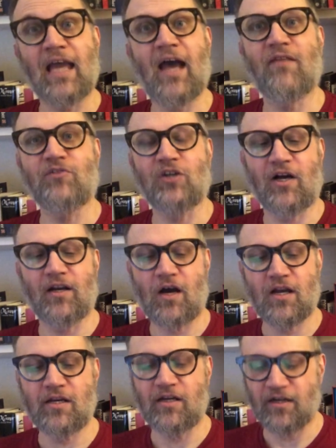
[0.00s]
have John
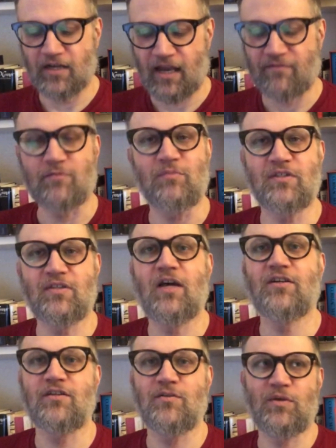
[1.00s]
on here and have some
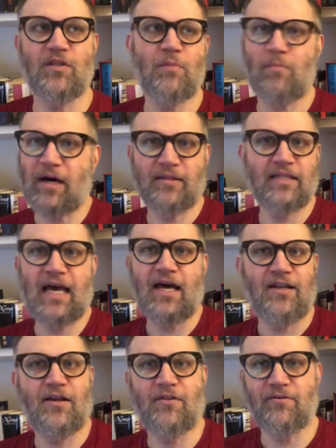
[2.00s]
discussions with him about that
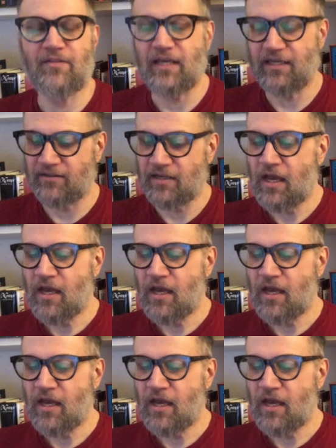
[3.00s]
and other things,